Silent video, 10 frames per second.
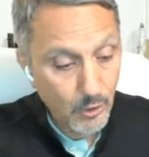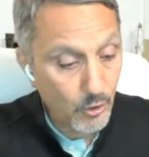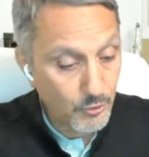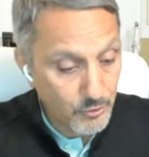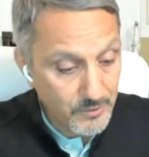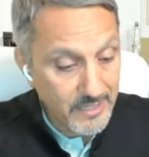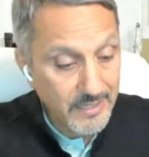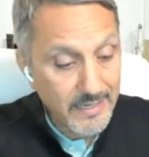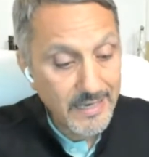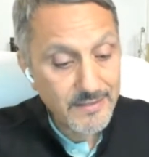or
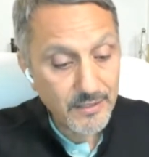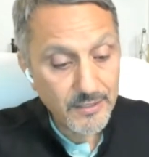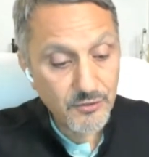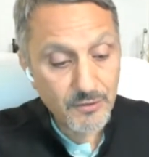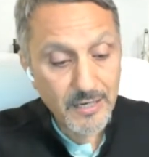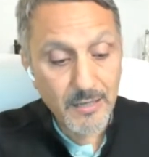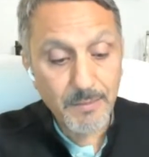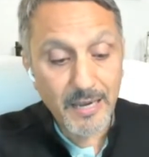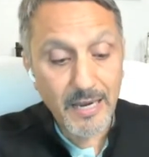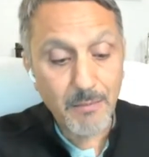unique, as
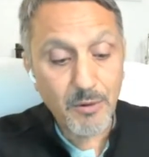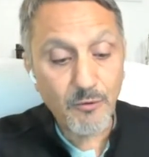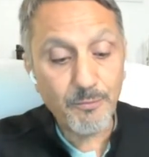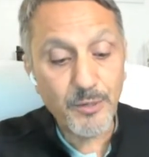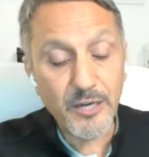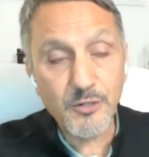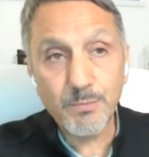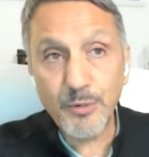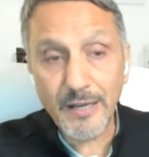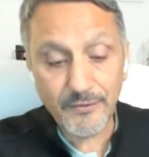illustrated by a number of
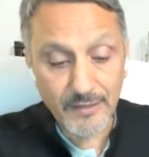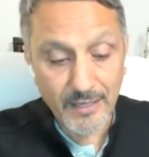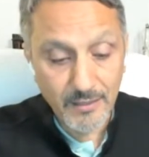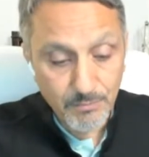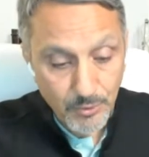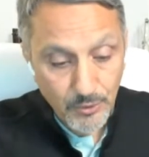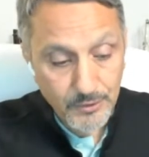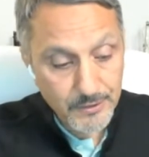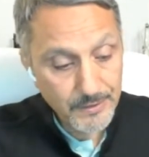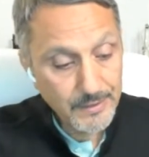British press and
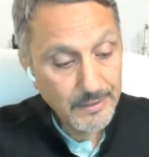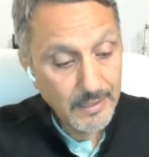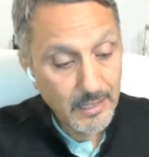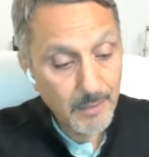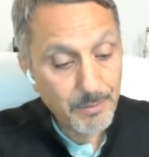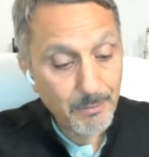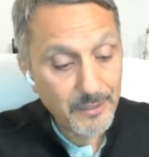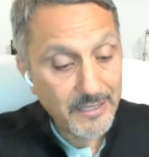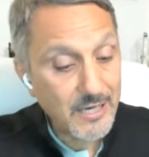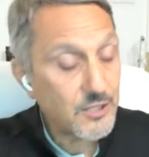book
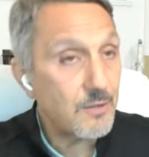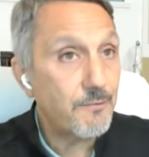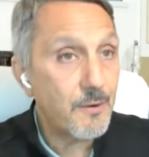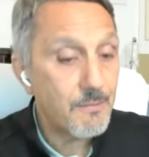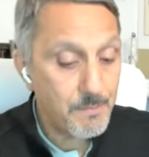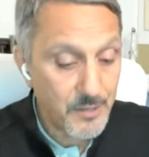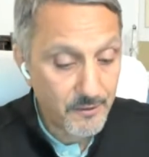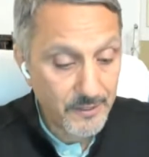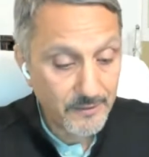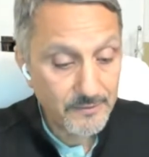publication from
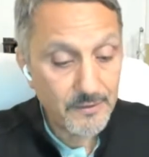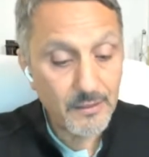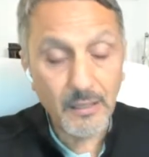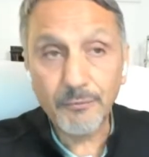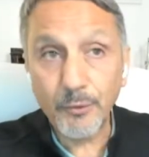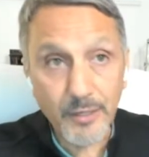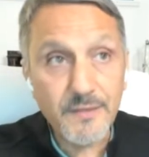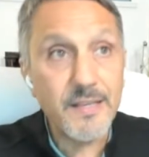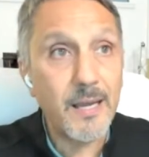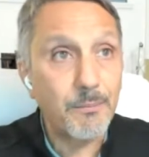the period.
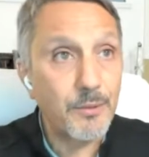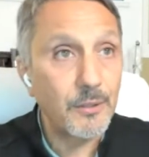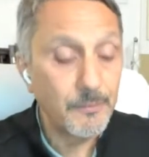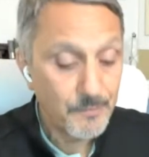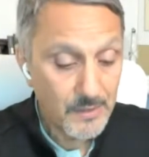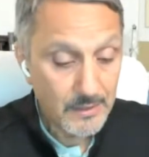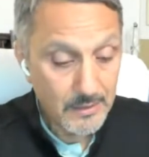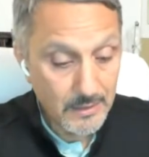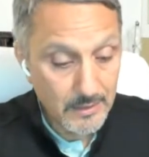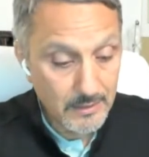For example,
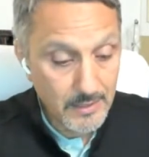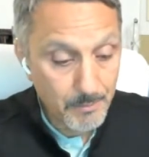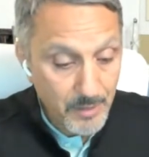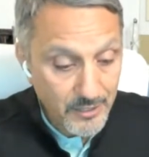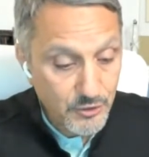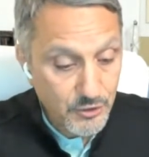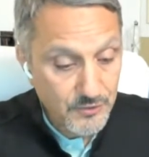the